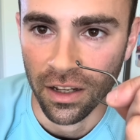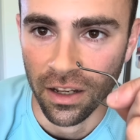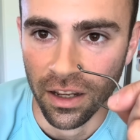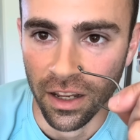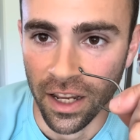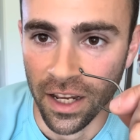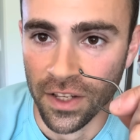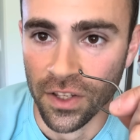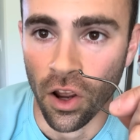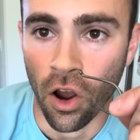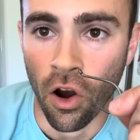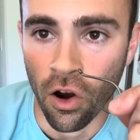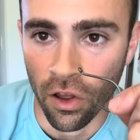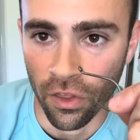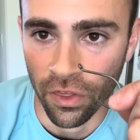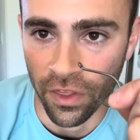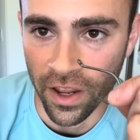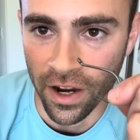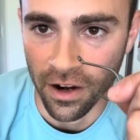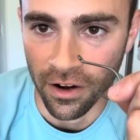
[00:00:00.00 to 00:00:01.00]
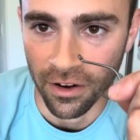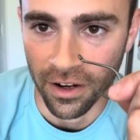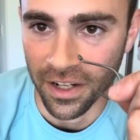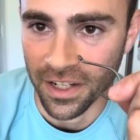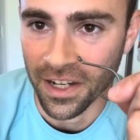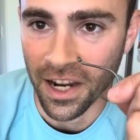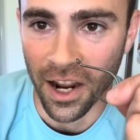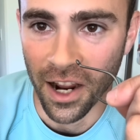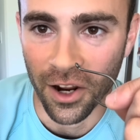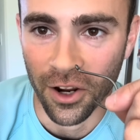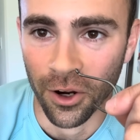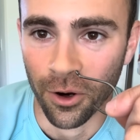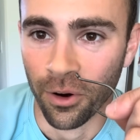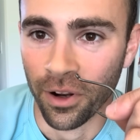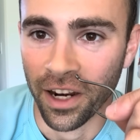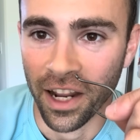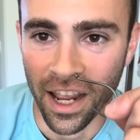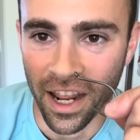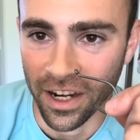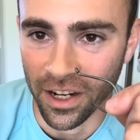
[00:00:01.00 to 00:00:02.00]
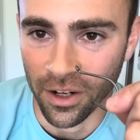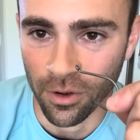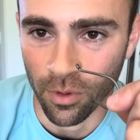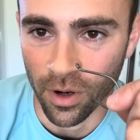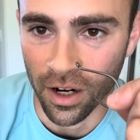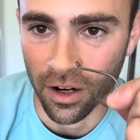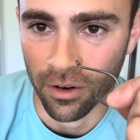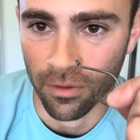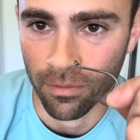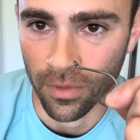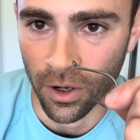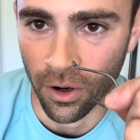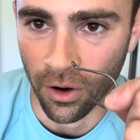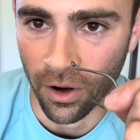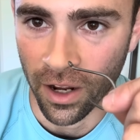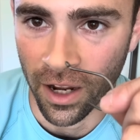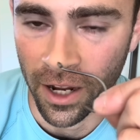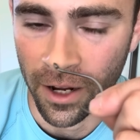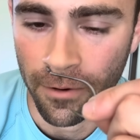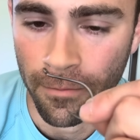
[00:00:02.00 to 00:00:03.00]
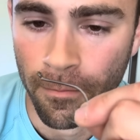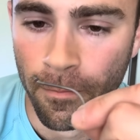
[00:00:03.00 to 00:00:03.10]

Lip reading: is on there. It's not going anywhere, okay?